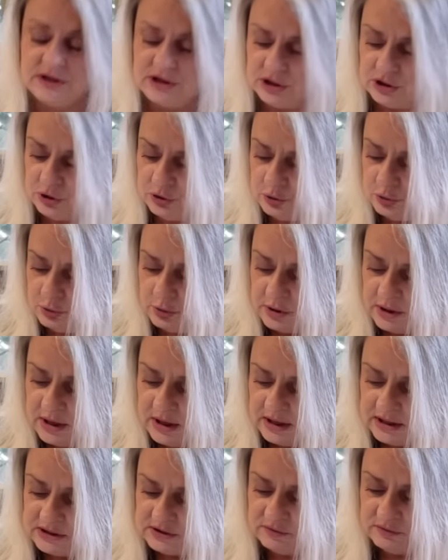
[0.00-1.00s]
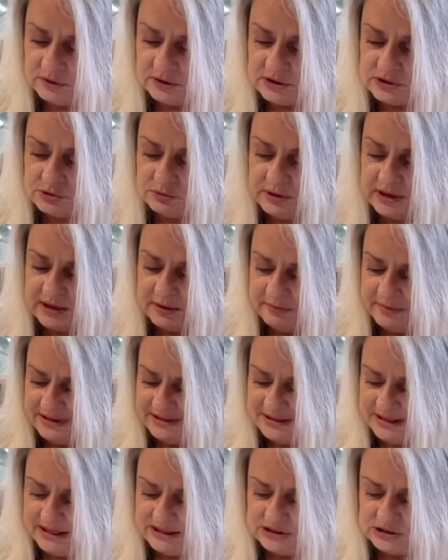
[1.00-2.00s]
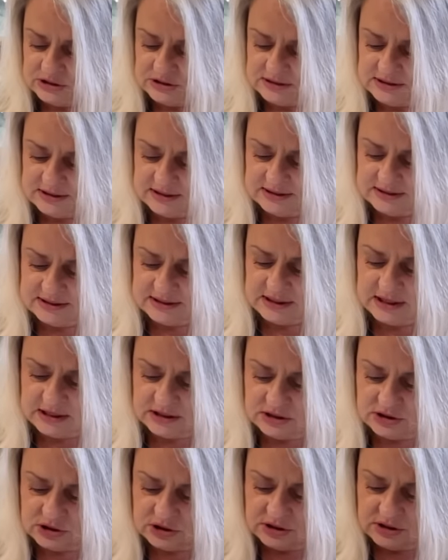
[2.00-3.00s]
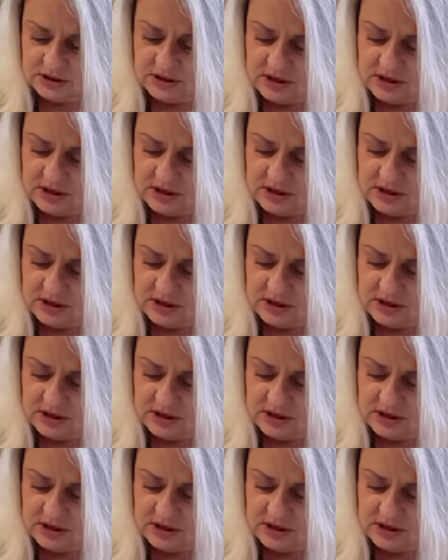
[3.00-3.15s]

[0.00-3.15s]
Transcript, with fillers: you as far as recommendations and such.